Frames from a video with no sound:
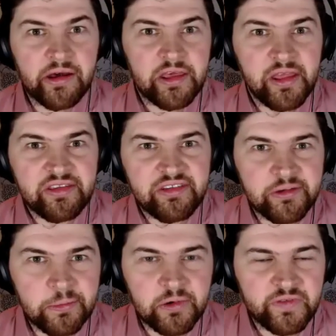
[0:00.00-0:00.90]
no, I think that's
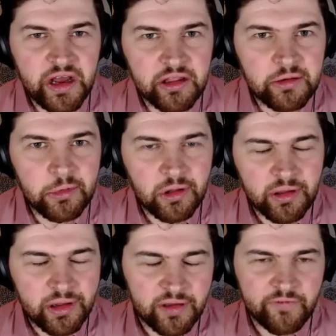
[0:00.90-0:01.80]
super
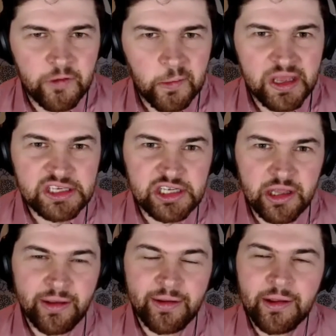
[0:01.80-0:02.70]
valuable
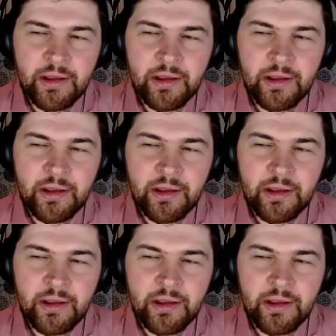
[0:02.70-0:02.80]
information.